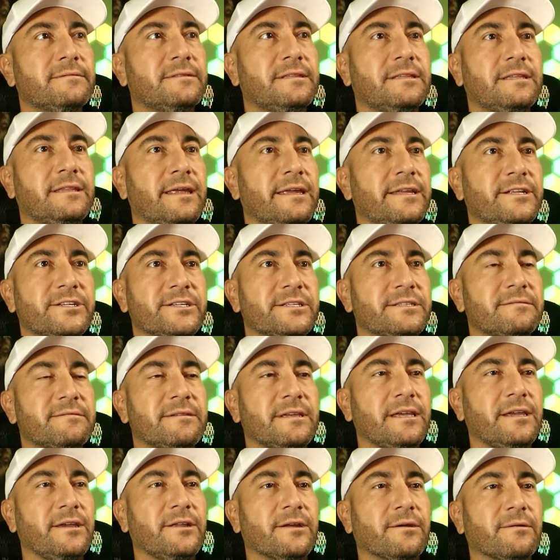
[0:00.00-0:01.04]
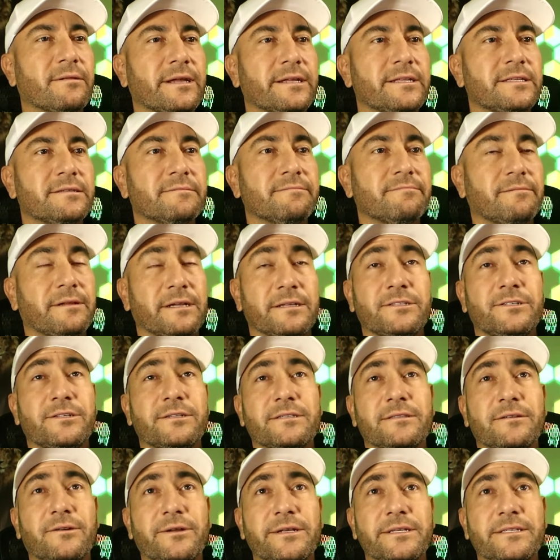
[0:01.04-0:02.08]
let's
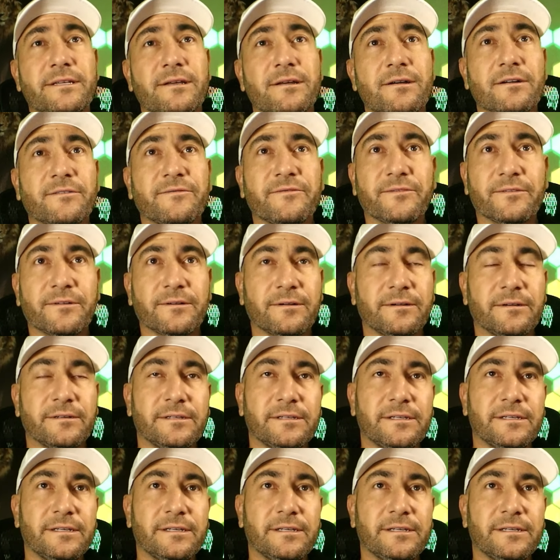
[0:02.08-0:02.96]
just learn a song for